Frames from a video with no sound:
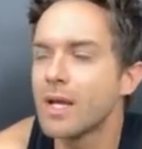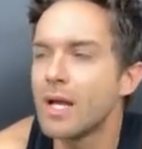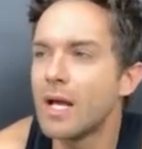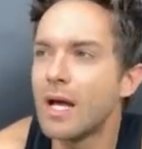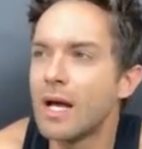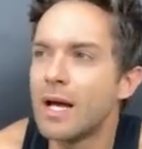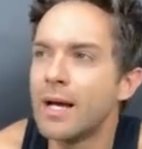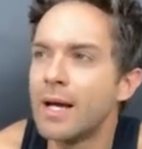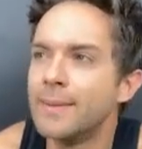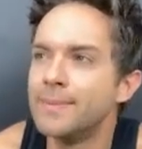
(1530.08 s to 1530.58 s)

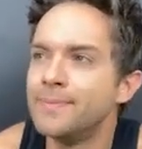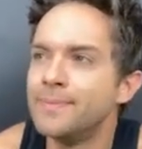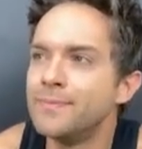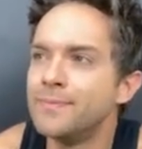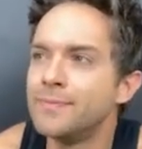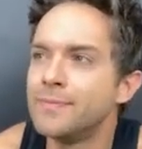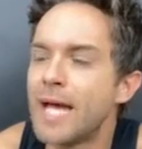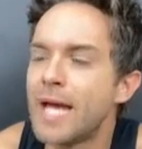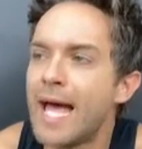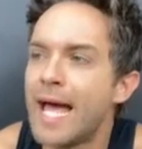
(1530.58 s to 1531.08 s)

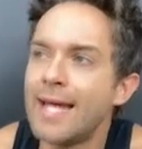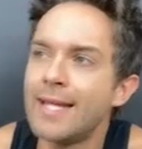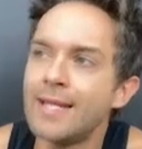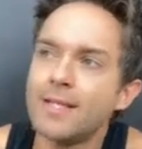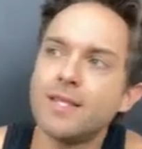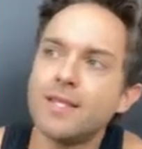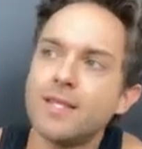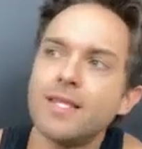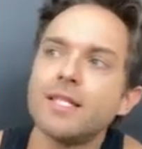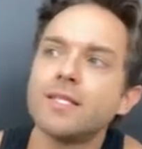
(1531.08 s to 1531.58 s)
And
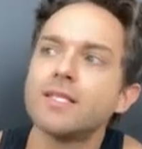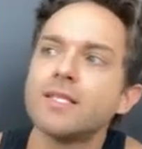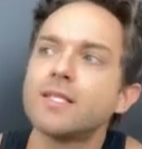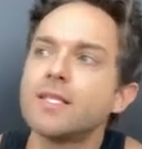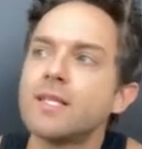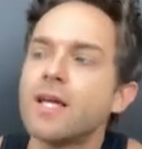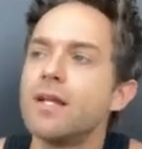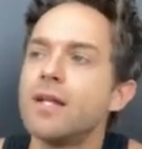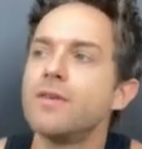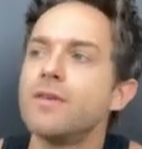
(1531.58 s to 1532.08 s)
this
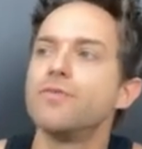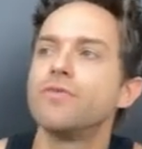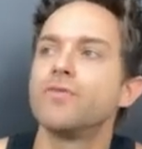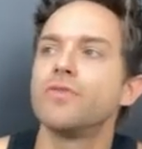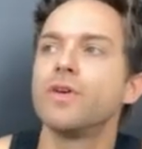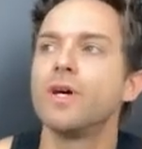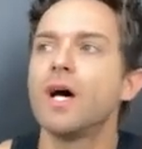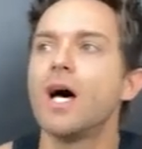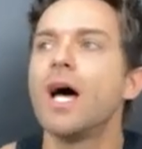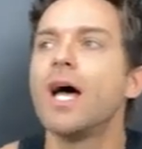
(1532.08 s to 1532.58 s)
kind of,
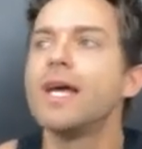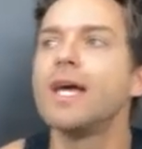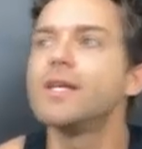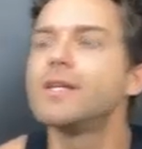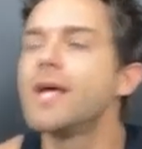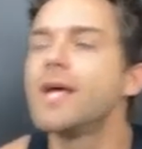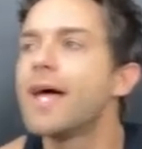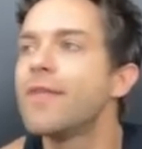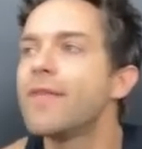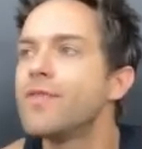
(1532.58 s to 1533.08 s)

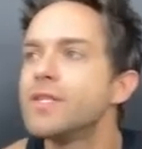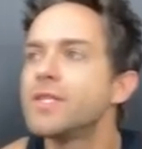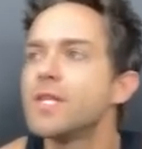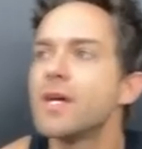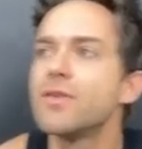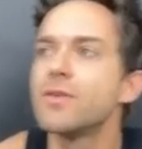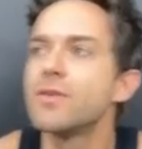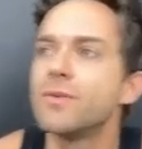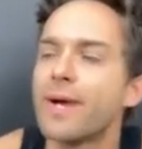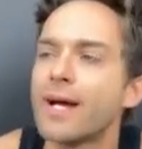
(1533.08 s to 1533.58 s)
I had this
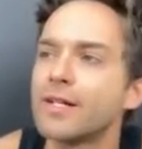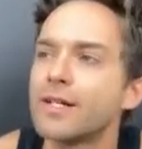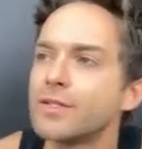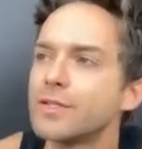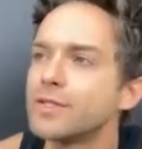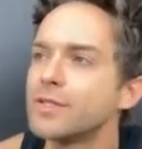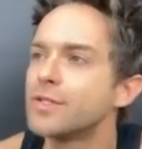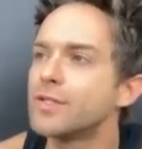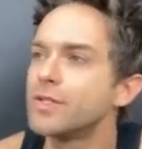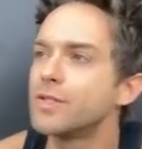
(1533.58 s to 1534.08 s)
other
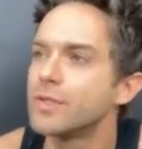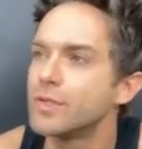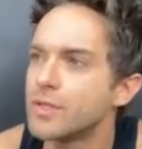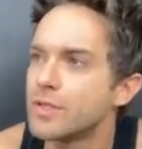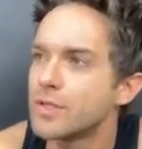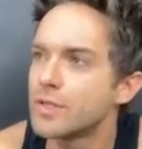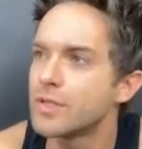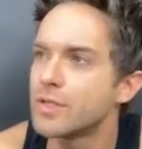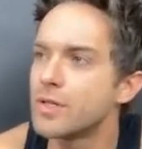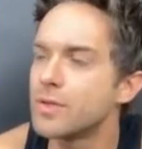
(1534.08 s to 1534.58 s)
record
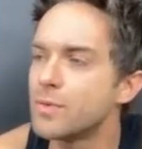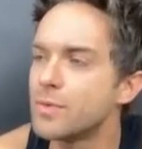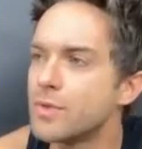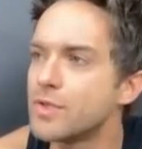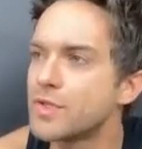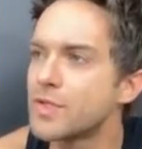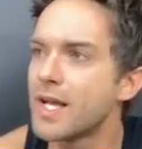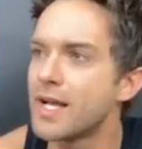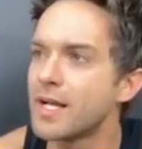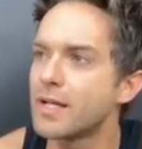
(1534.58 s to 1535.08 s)
that
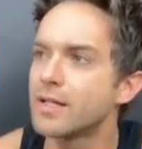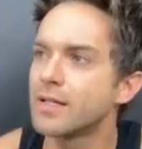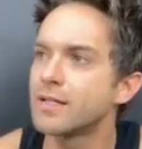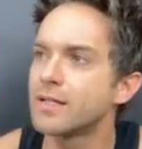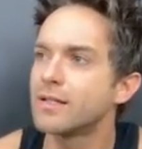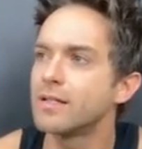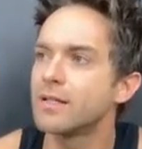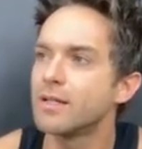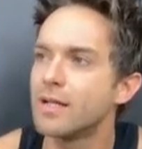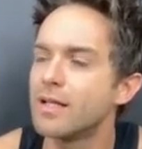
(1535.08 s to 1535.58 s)
was like,
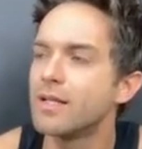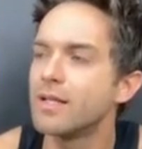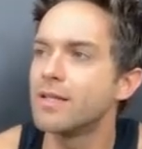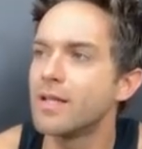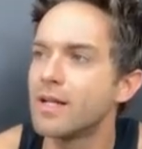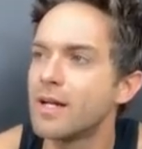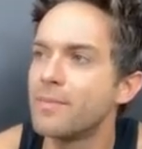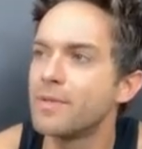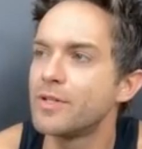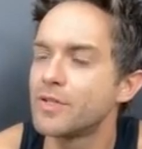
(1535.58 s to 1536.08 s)

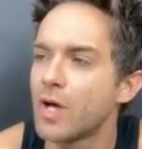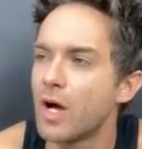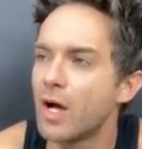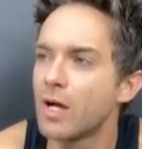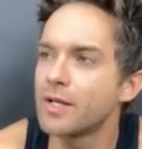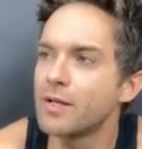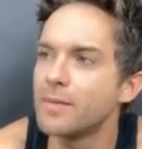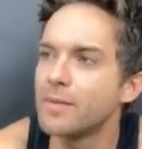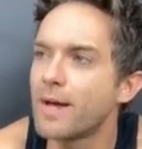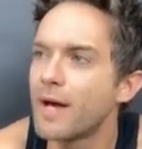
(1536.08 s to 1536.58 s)
that I've been
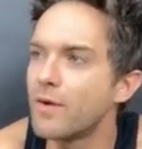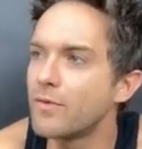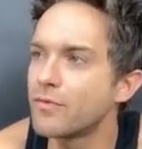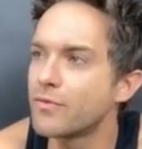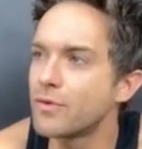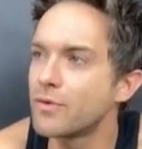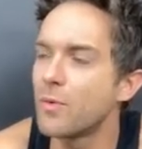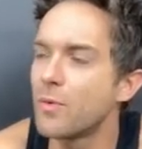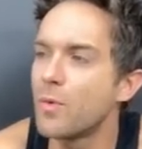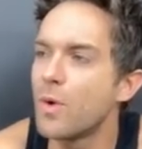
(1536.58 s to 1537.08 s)
talking about
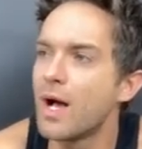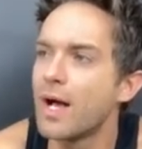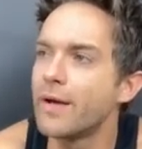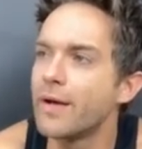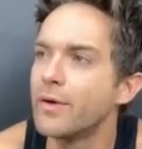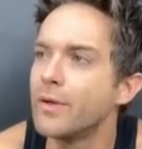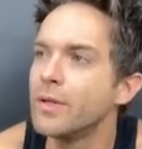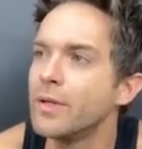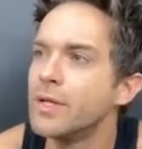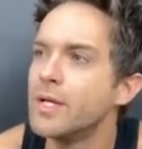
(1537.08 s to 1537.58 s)
for a
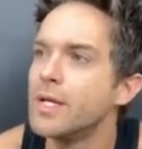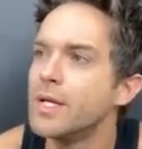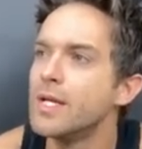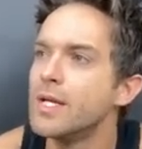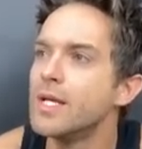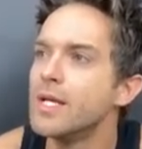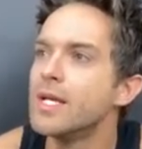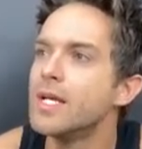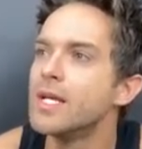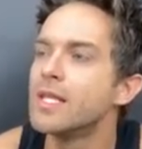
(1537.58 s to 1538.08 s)
while,
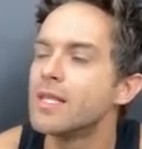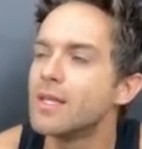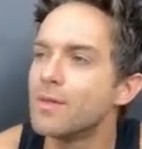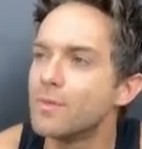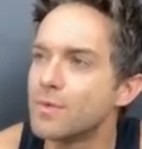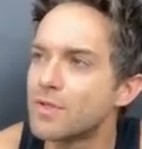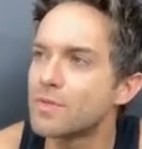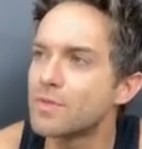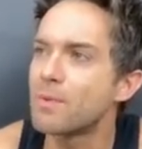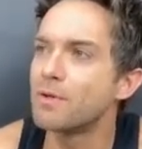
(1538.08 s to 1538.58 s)
that
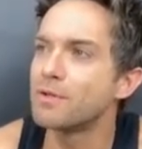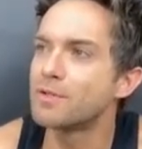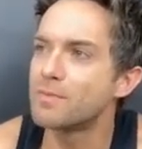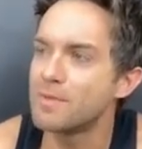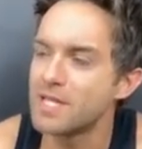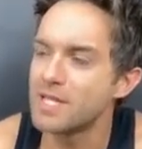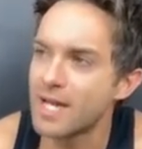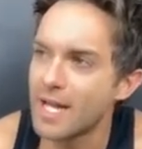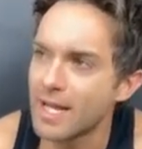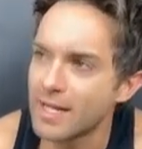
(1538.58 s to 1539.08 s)
was supposed to
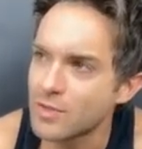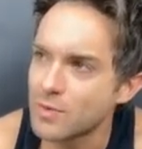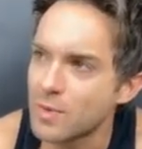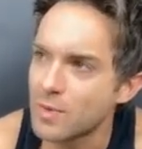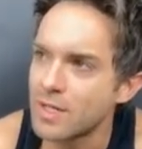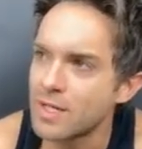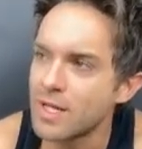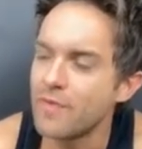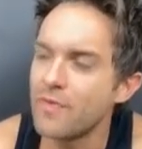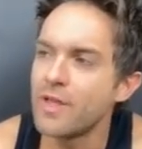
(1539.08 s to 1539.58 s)
be the next
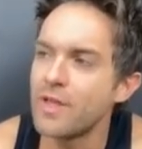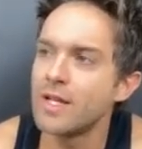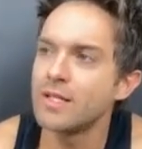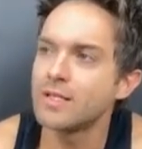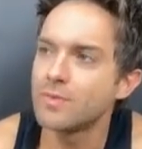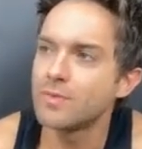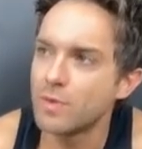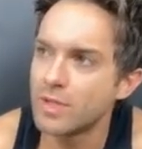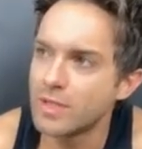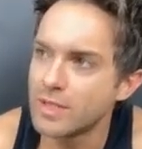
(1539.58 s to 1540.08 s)
one. And then
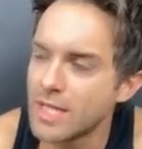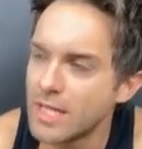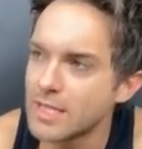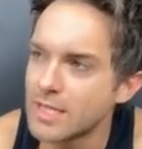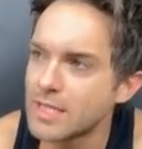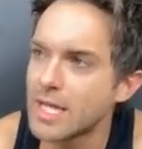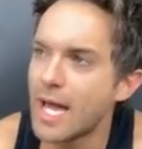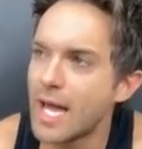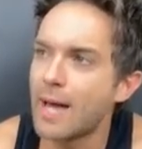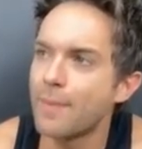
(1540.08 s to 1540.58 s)
it's what
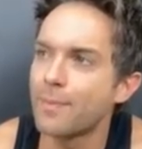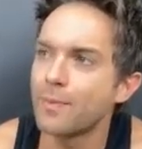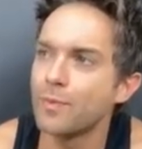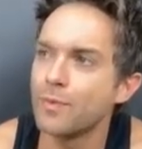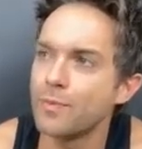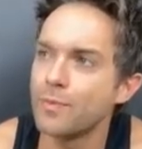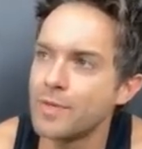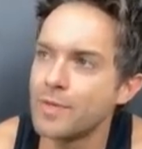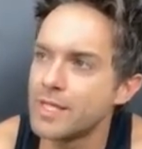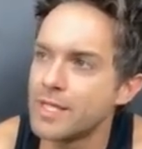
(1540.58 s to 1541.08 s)
tends to happen
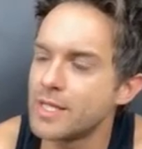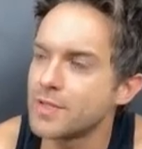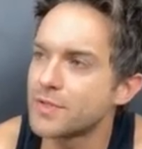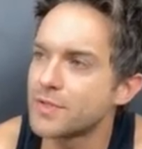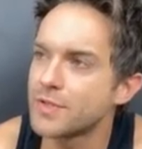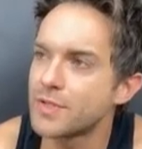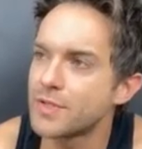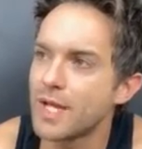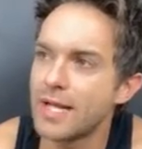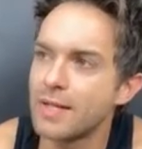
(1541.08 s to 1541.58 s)
with me,
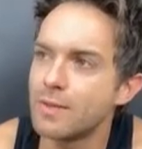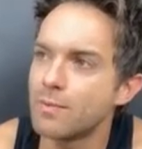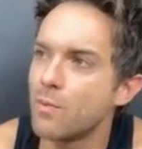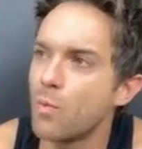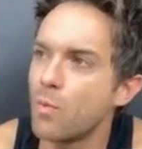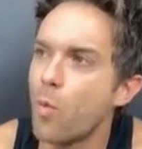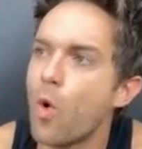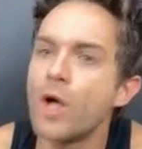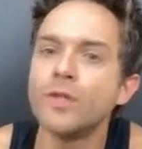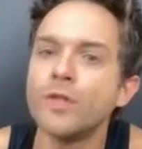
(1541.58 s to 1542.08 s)
this like
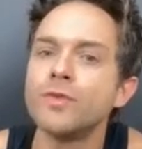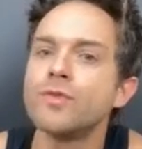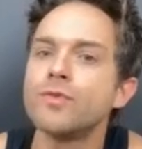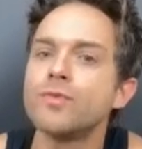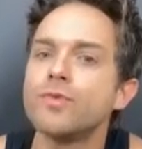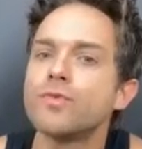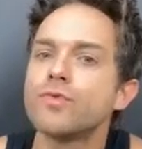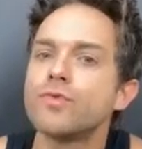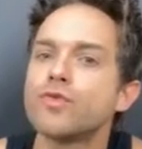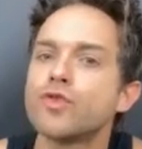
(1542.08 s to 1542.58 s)
one
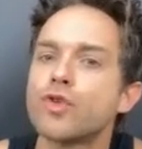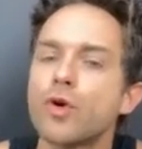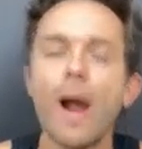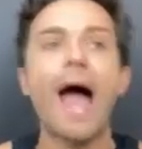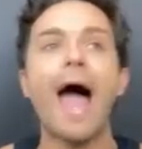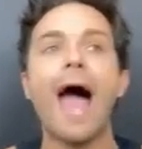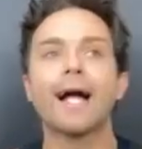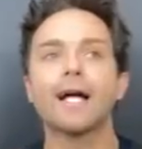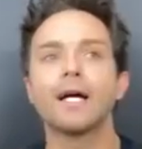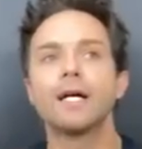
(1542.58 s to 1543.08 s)

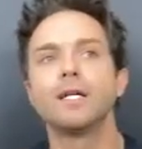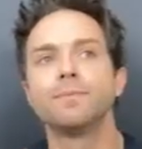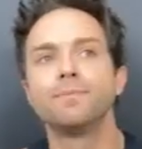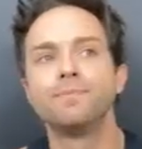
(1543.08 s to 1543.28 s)
track